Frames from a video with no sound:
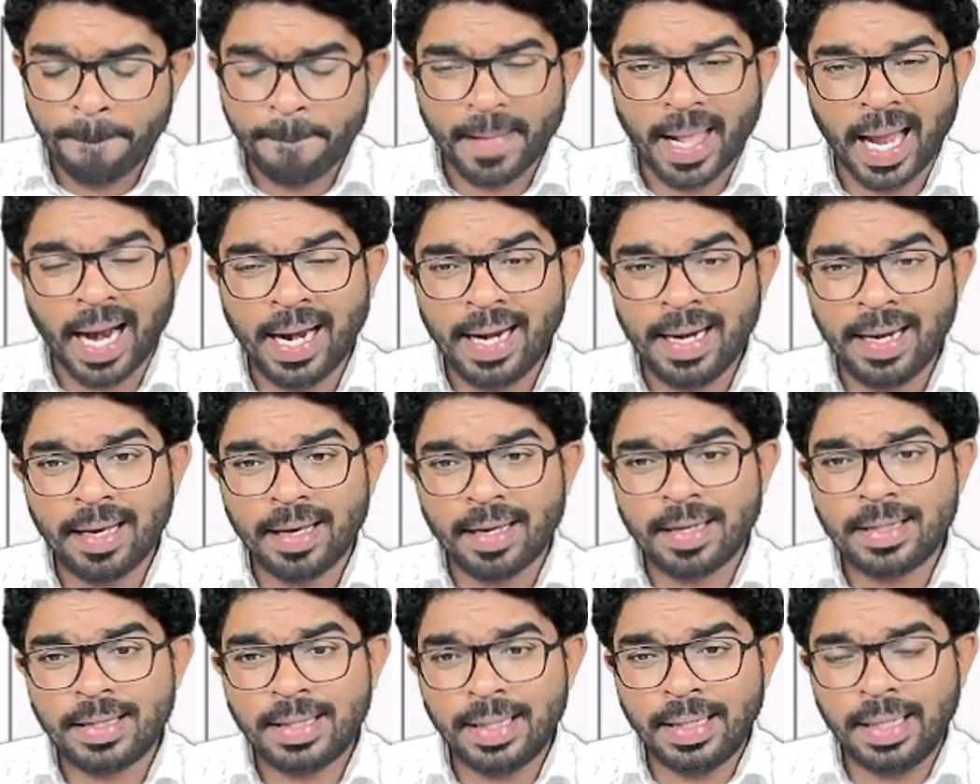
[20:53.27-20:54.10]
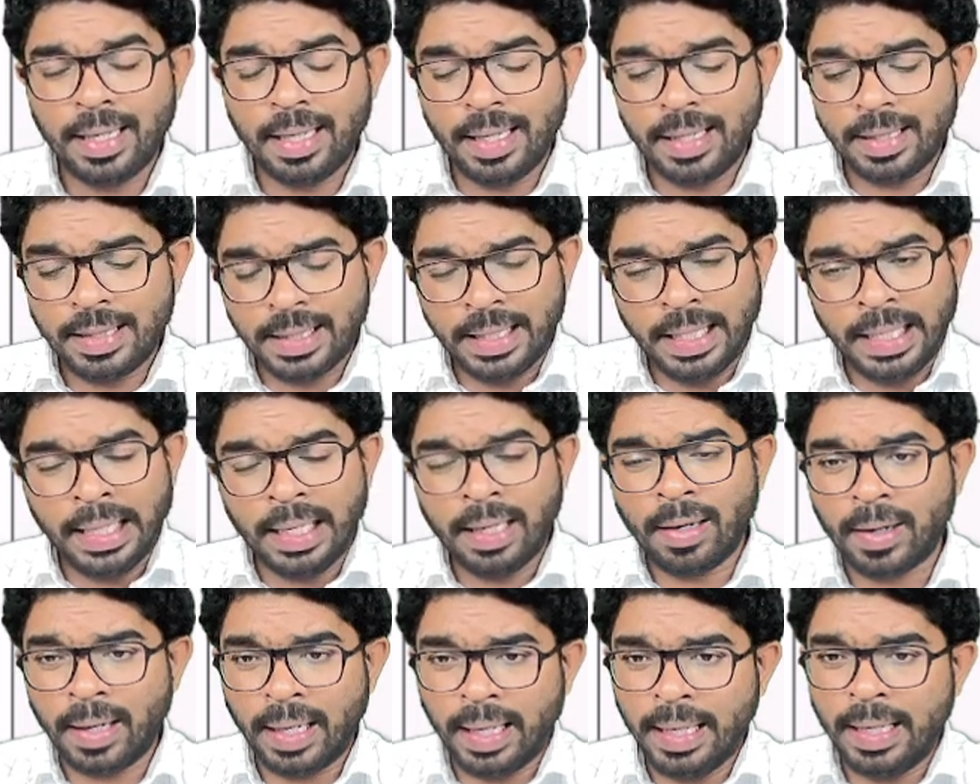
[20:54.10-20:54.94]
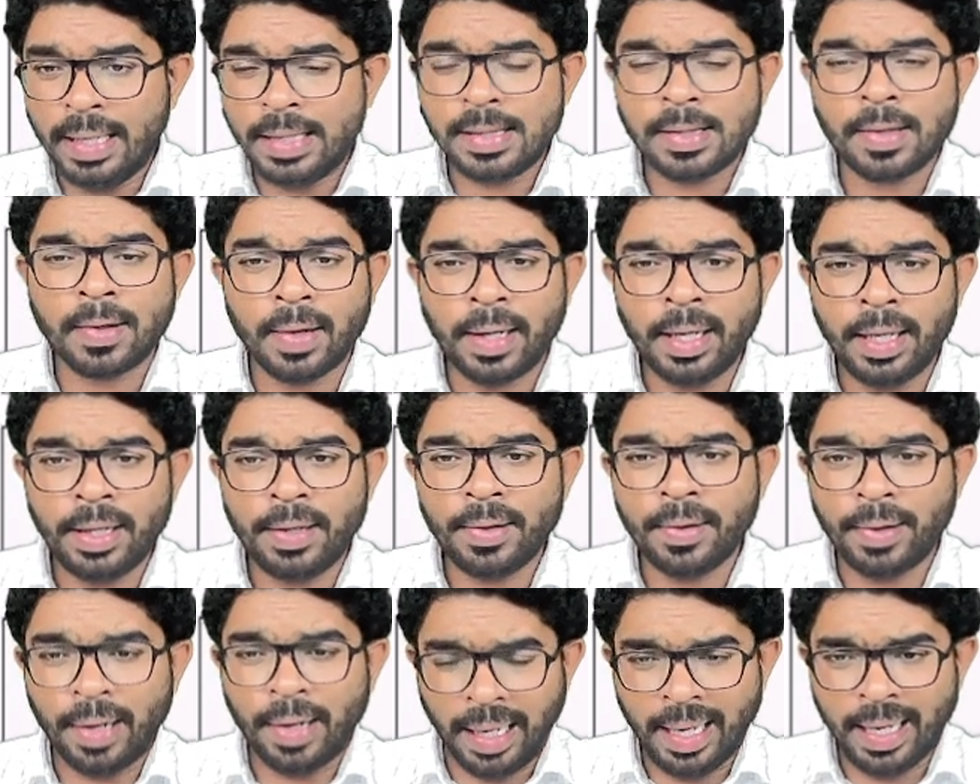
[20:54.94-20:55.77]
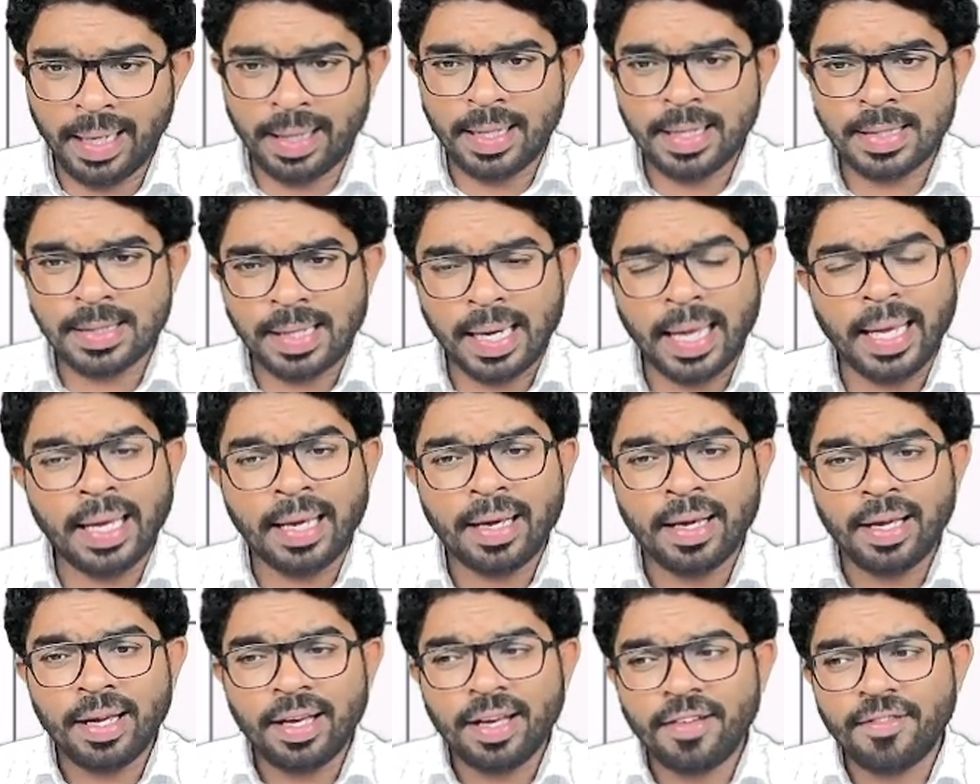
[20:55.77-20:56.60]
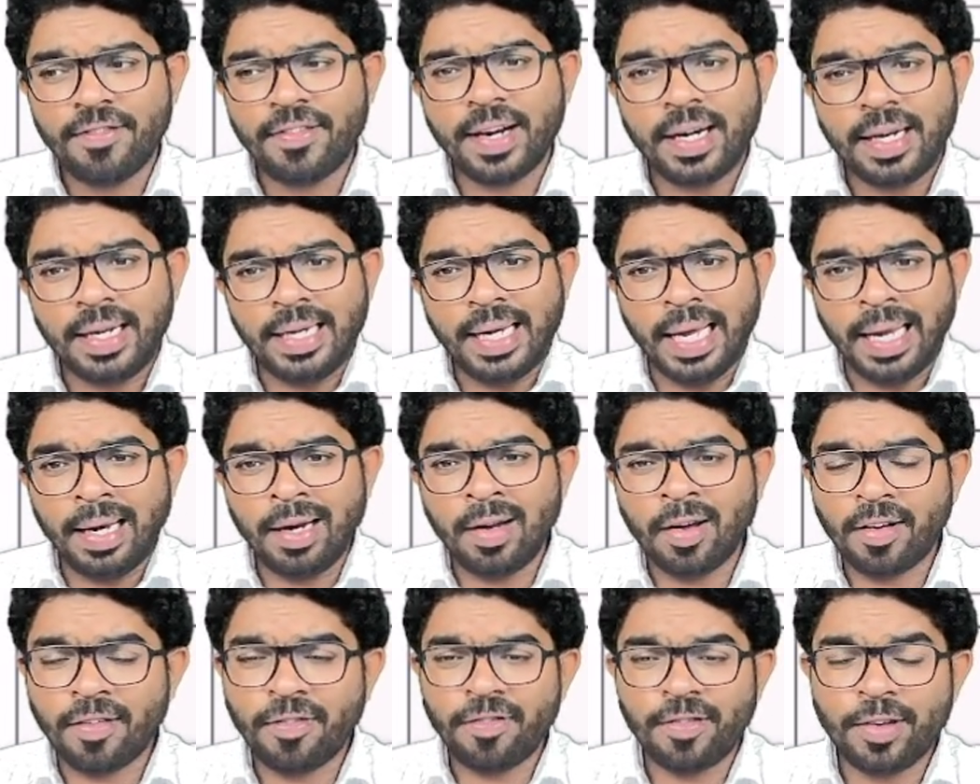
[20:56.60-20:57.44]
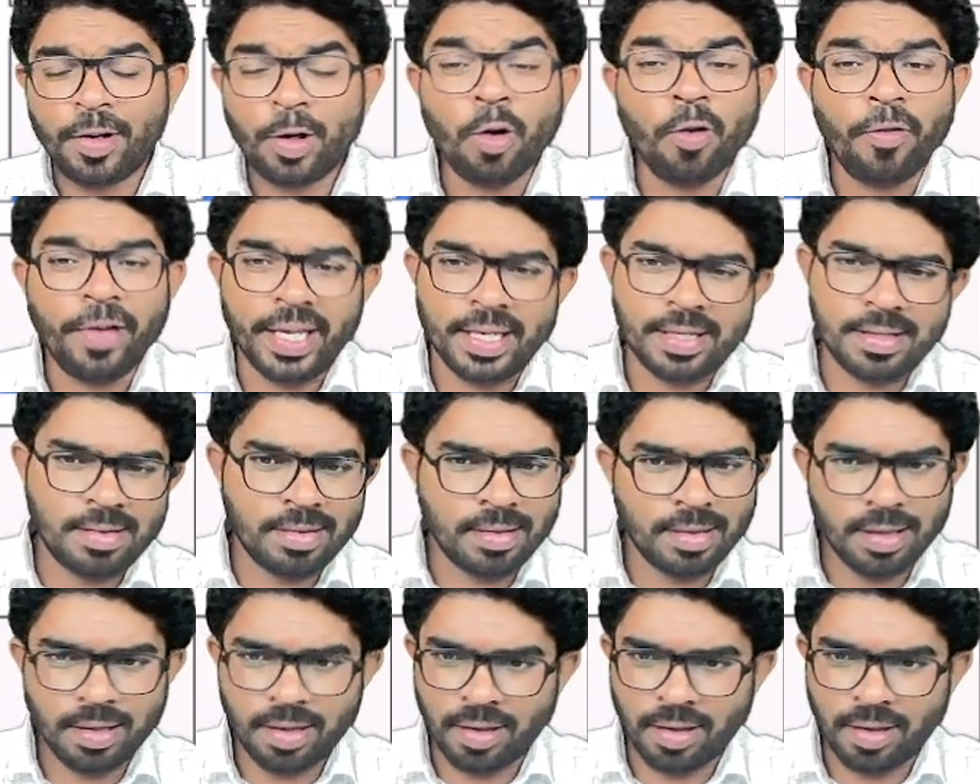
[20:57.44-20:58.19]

and she or he is going to read this like for 10 or 2 weeks.